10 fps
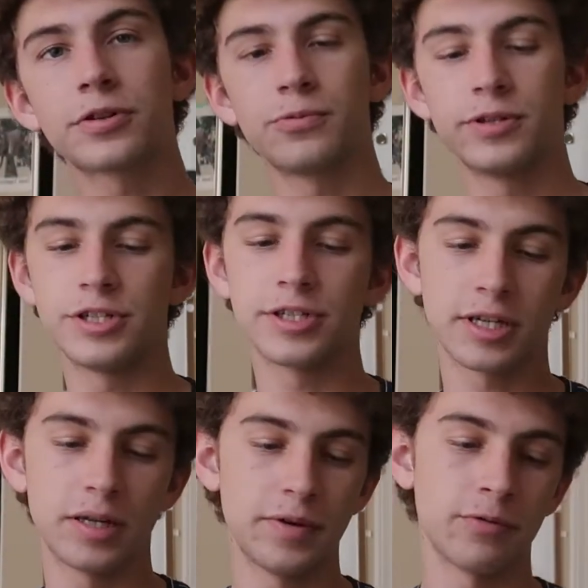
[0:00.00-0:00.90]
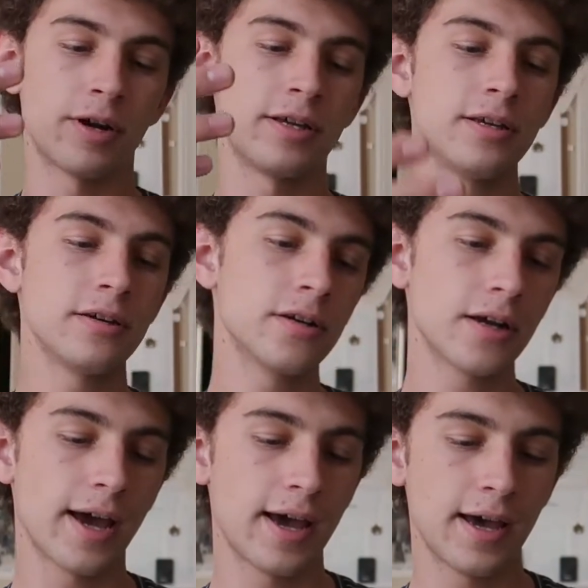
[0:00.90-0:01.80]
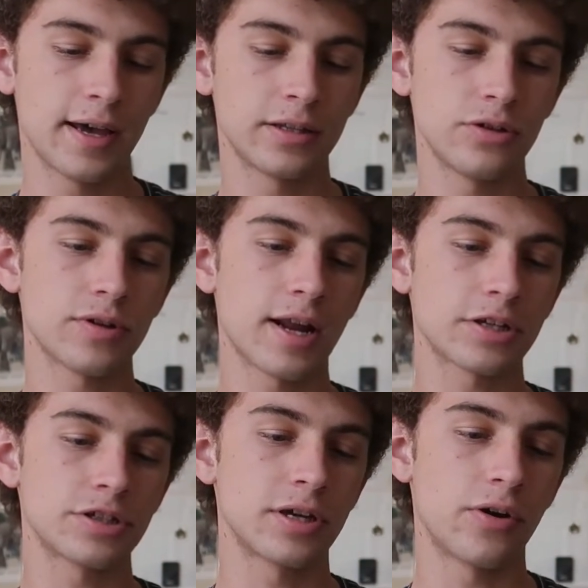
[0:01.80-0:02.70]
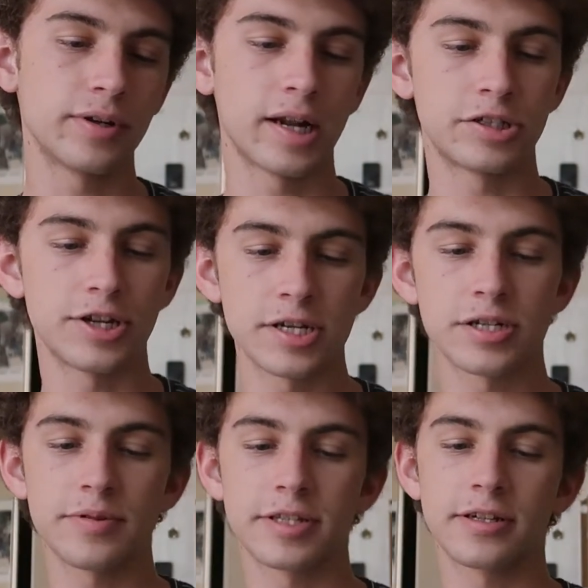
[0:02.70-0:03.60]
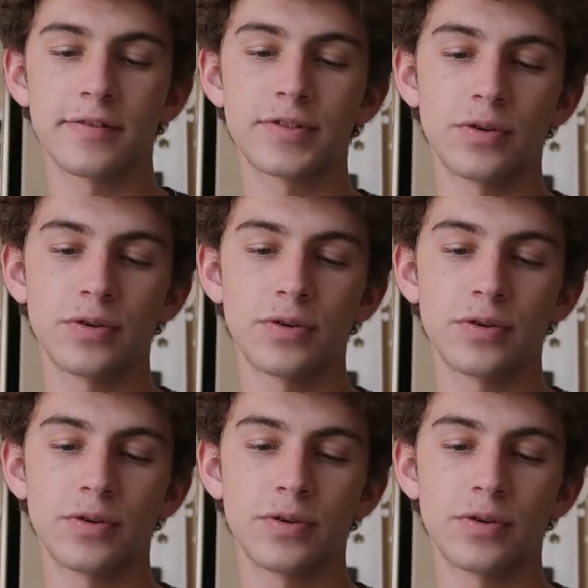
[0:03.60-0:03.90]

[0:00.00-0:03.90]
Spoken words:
the Widgie, it's going to be right here, and you can actually go in and change some of the stuff.